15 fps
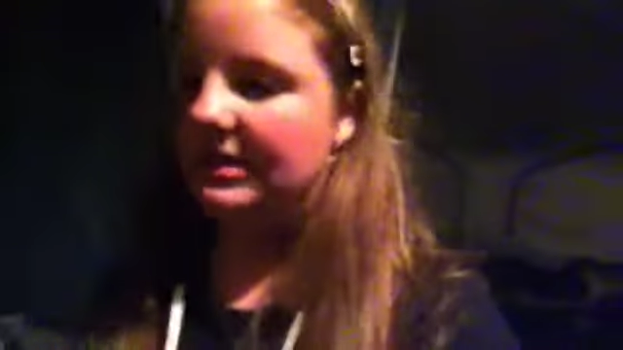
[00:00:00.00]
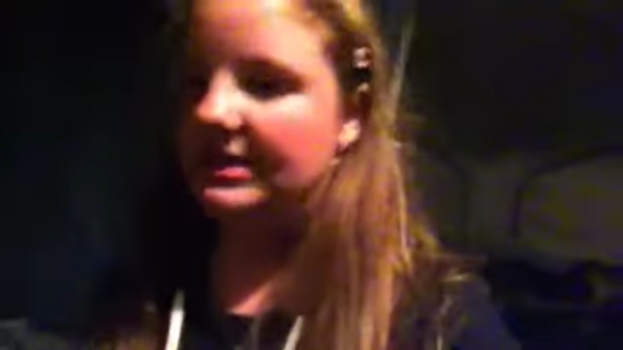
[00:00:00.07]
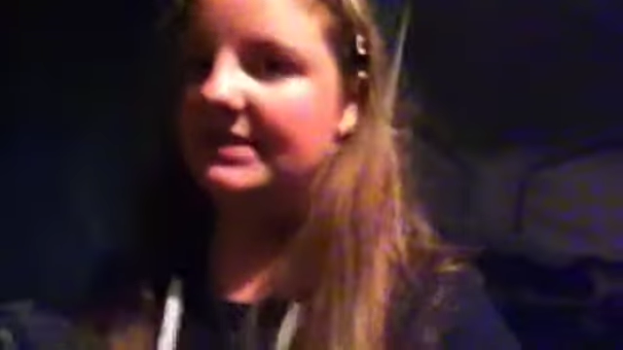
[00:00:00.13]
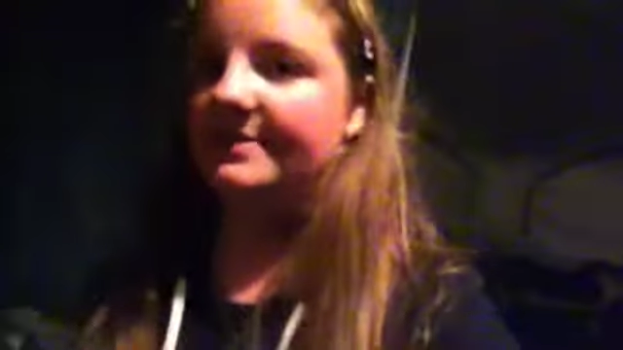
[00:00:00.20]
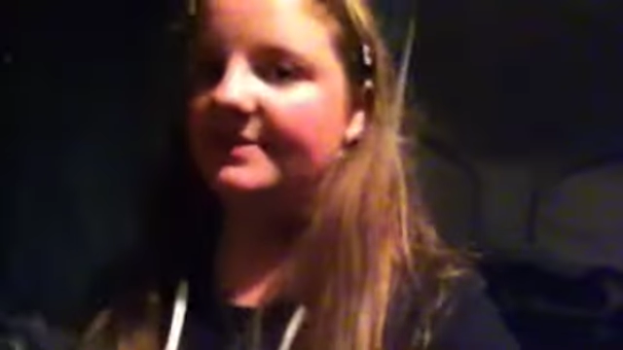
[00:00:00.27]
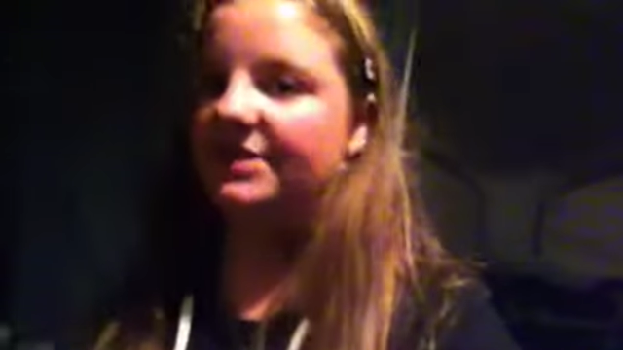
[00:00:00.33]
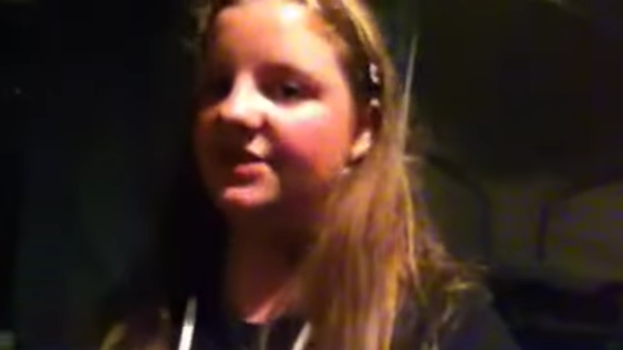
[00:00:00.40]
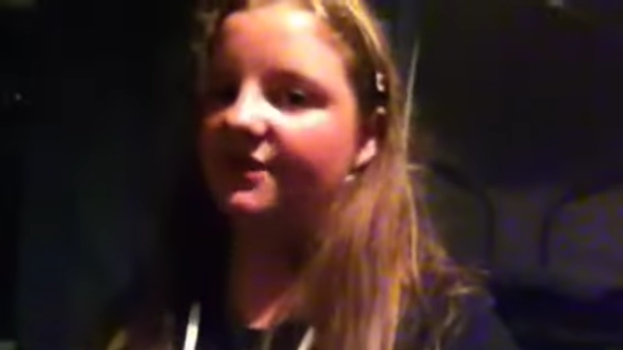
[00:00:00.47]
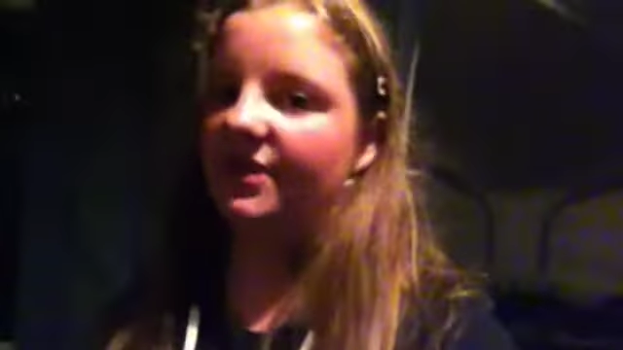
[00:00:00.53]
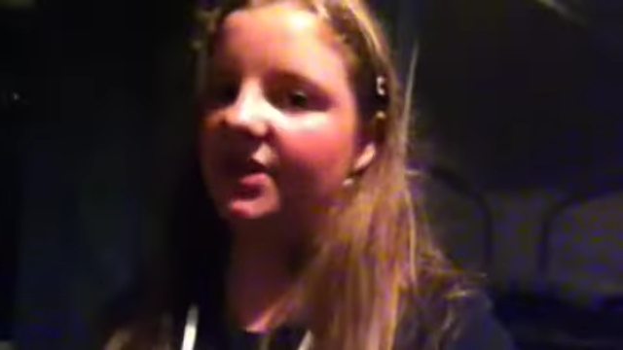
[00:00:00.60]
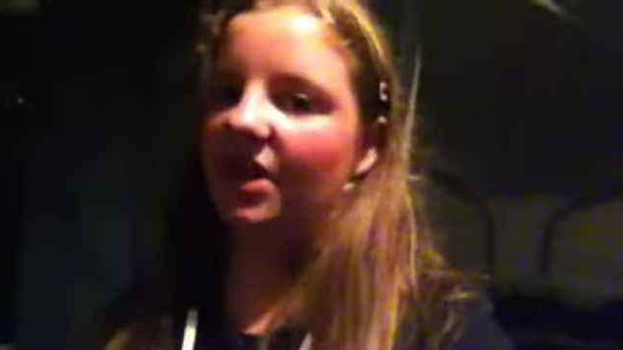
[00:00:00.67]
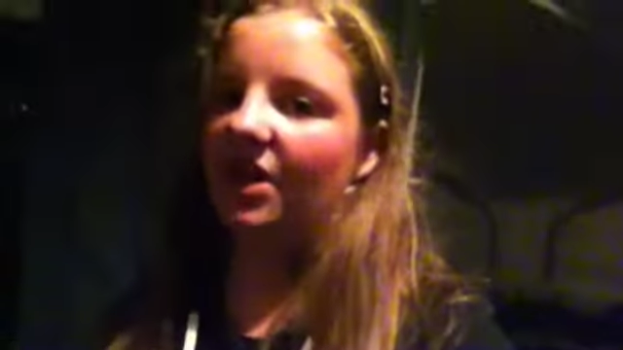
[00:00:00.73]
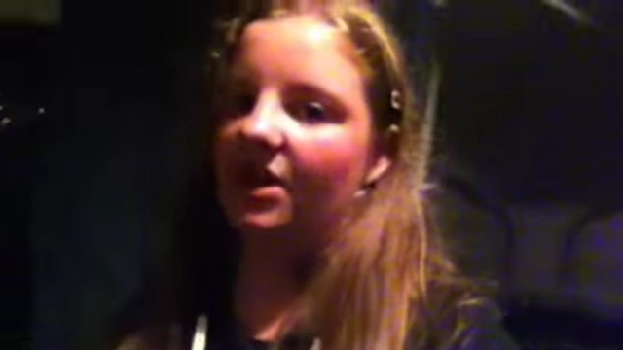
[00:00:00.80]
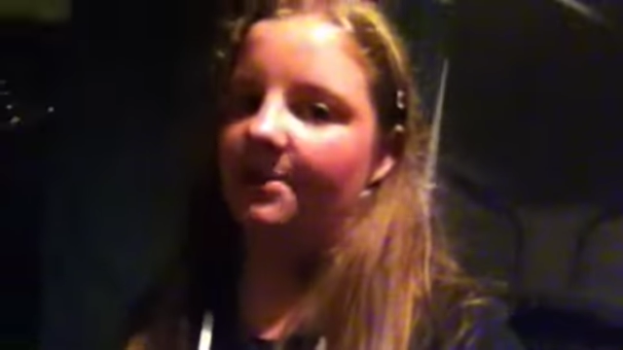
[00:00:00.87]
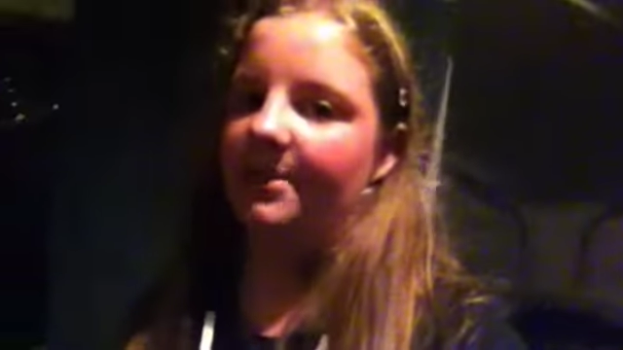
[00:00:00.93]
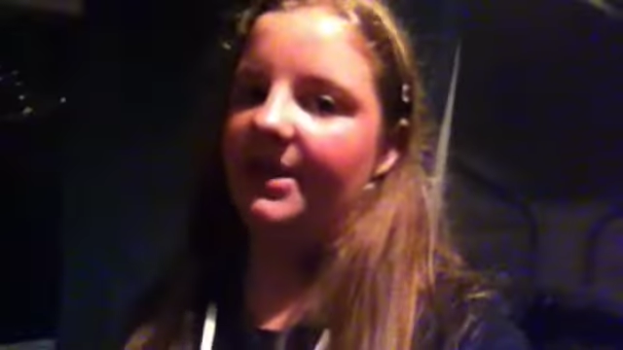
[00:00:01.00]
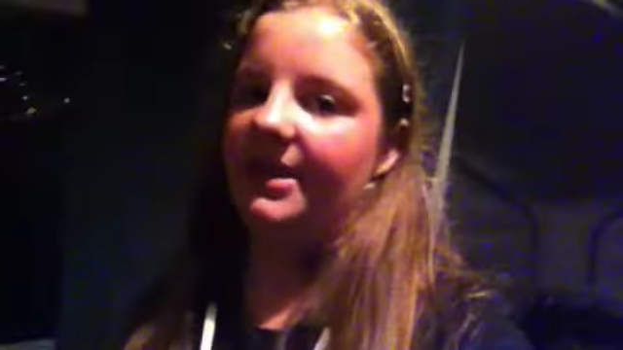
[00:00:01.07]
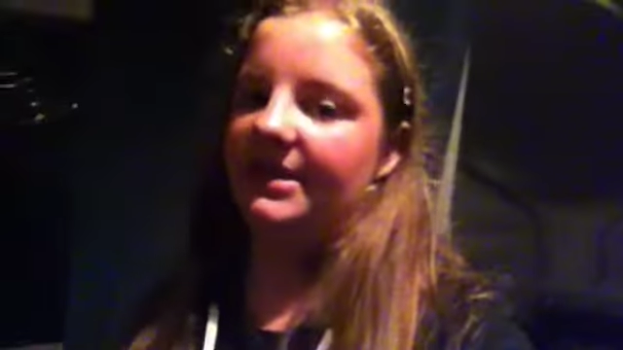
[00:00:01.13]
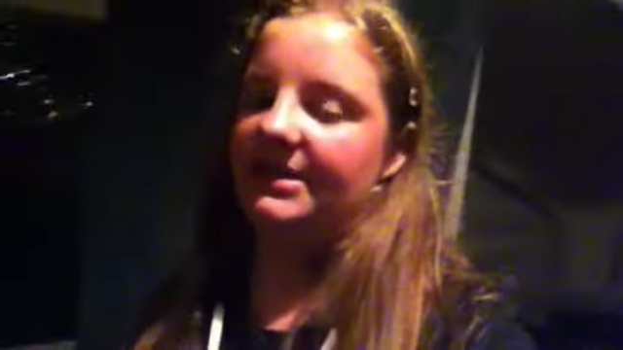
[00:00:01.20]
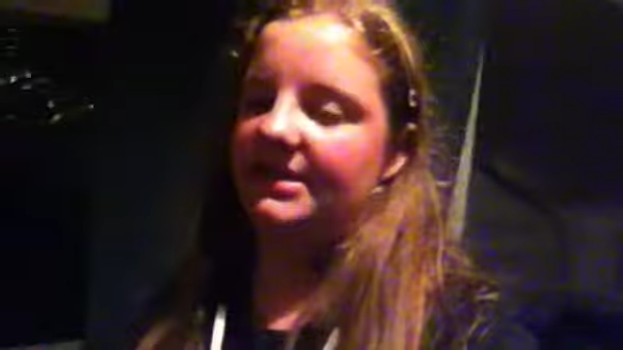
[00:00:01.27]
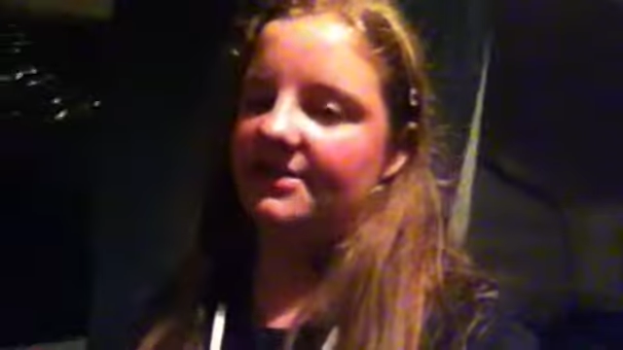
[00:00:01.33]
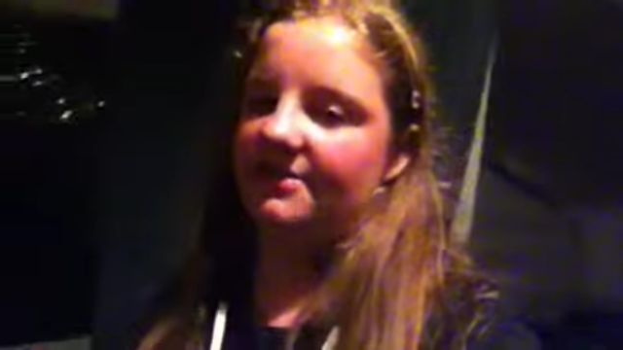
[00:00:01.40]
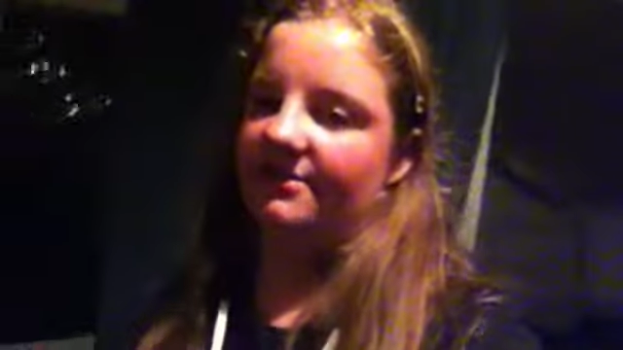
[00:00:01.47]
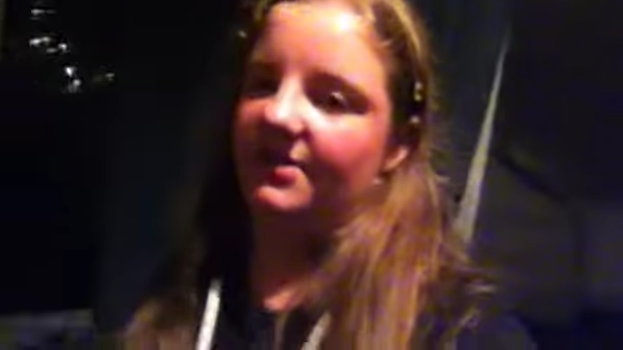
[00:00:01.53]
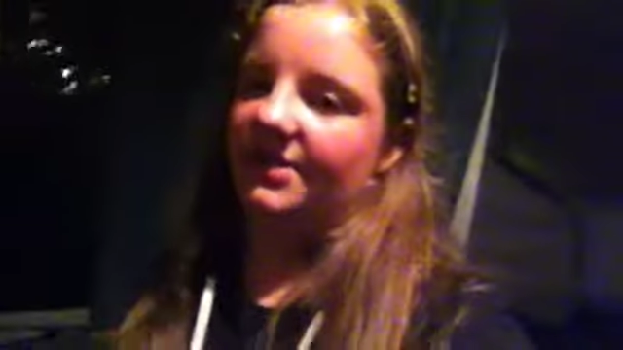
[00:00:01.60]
this is much of a vlog because I don't